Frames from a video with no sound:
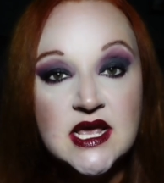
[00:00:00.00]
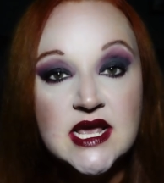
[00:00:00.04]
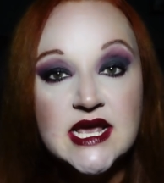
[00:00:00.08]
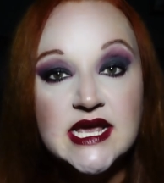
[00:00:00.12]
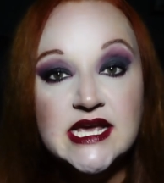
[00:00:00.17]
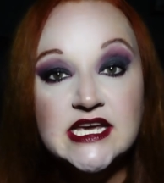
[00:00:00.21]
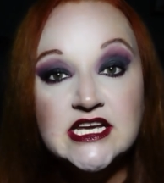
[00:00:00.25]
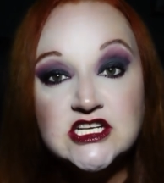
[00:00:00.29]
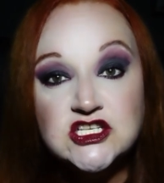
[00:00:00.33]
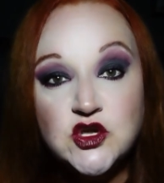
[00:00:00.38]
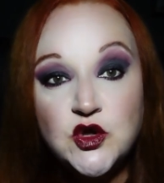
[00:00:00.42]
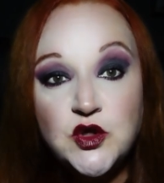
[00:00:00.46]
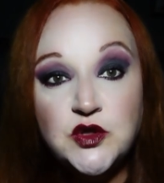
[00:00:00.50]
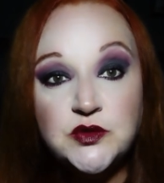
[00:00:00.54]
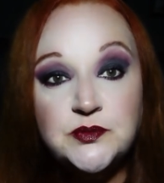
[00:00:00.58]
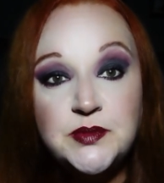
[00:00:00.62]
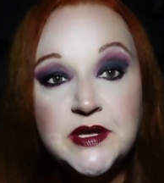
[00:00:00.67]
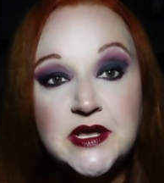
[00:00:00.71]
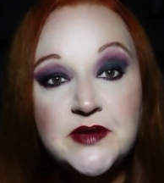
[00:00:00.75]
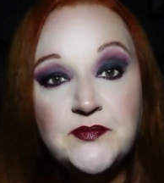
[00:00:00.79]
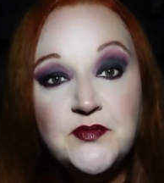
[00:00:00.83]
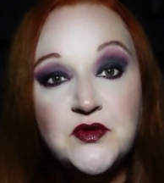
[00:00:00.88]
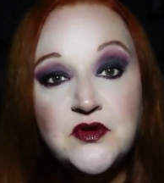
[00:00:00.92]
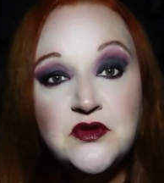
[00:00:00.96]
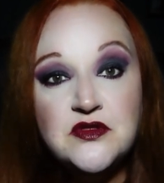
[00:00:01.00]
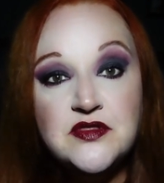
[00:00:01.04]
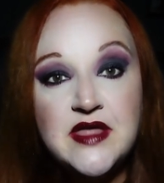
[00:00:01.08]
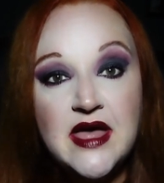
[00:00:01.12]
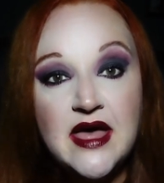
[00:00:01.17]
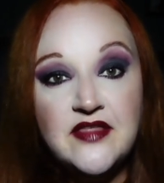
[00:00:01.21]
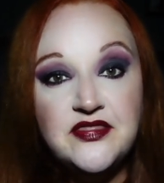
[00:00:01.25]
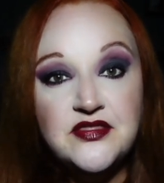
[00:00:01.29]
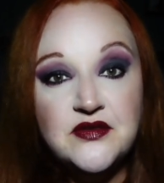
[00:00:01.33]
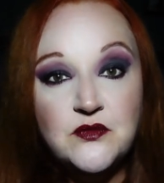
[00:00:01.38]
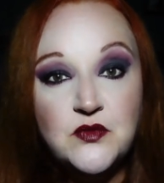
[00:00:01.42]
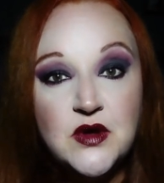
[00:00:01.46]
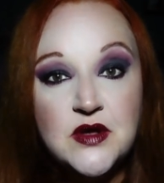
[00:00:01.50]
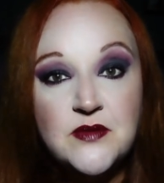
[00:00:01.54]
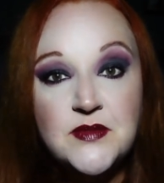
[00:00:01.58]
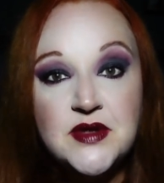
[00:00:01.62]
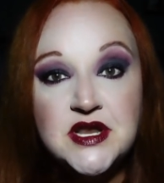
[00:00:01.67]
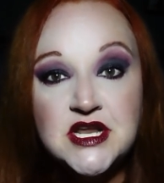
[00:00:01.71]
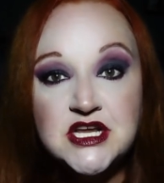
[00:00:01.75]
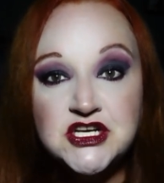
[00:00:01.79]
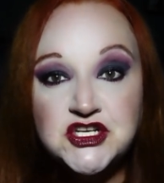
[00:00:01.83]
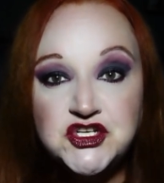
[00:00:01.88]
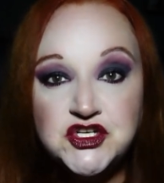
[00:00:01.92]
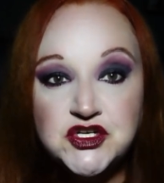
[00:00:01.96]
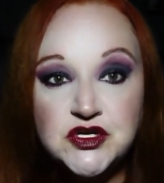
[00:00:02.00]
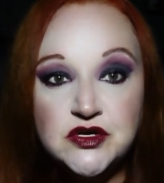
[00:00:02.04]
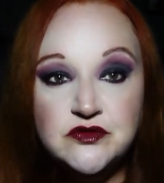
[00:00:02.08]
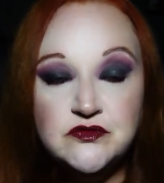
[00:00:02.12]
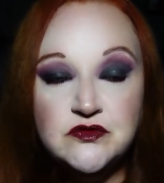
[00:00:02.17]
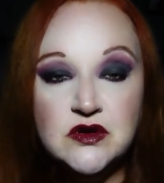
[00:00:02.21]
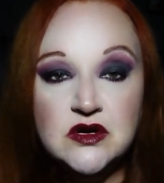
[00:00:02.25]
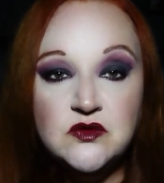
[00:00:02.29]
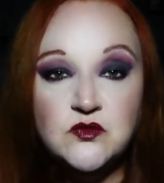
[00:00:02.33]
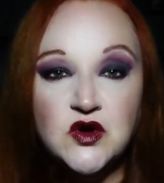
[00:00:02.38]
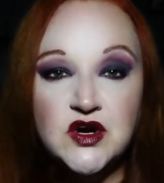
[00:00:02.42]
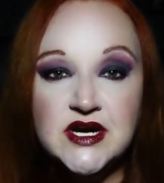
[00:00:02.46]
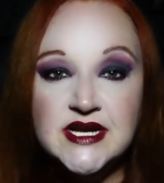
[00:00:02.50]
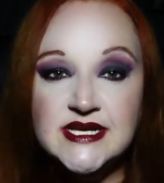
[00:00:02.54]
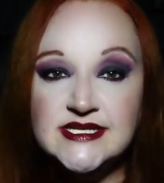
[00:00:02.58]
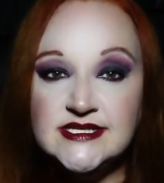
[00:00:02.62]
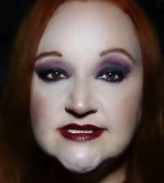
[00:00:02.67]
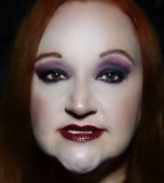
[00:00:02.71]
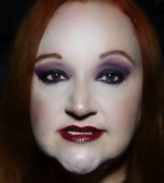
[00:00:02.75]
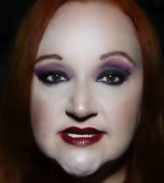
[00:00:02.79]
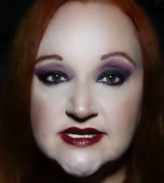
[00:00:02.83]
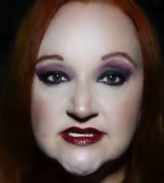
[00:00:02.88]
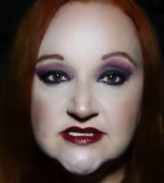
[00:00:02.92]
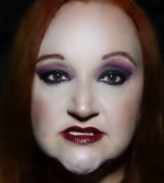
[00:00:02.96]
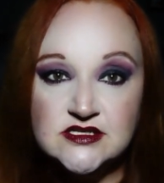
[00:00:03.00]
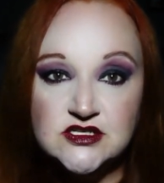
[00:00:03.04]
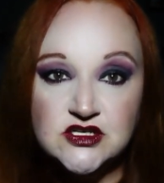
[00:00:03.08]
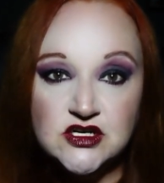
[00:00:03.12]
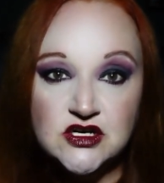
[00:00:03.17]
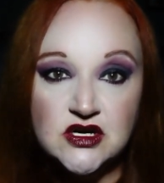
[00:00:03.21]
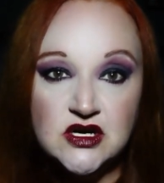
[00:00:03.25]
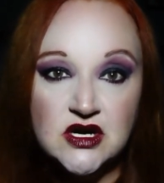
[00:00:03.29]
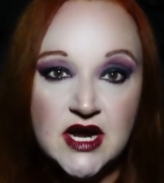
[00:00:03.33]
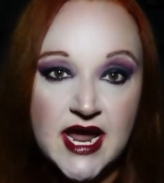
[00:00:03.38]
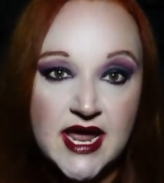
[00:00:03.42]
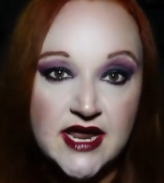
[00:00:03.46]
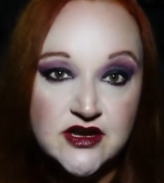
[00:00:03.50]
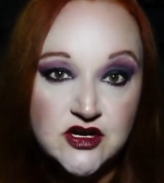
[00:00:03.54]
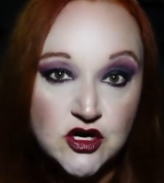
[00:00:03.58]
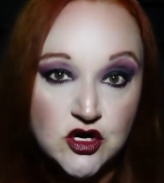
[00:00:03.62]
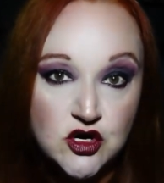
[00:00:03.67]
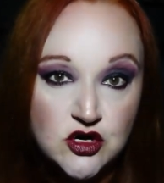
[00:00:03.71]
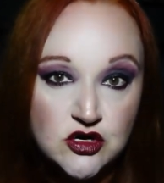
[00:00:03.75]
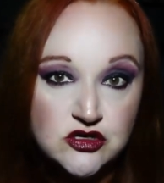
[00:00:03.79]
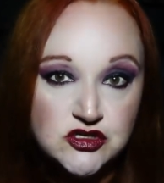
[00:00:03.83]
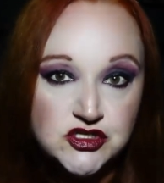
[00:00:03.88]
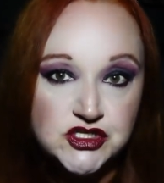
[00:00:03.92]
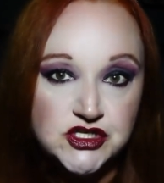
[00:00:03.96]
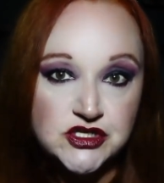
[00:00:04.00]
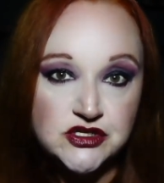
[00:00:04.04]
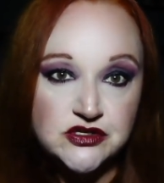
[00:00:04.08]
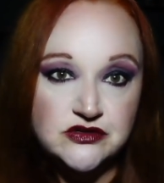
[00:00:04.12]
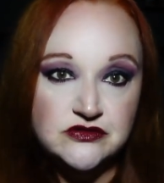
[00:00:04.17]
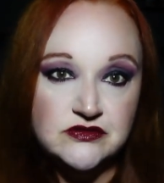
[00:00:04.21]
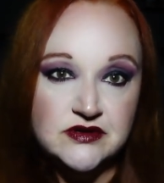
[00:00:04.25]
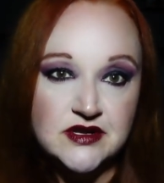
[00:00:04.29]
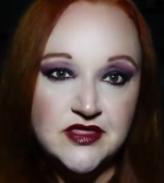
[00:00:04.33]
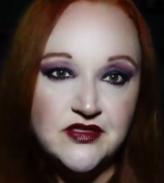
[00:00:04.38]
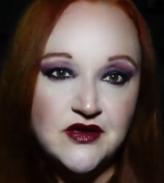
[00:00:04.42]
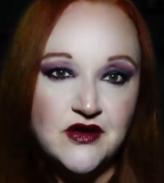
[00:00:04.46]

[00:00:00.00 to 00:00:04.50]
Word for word: He told people that the women and children were his sister and her children,